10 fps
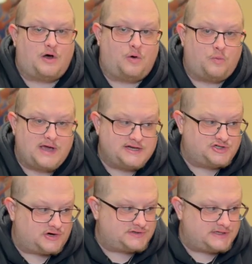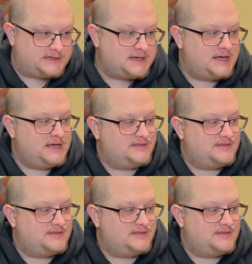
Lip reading: away jersey.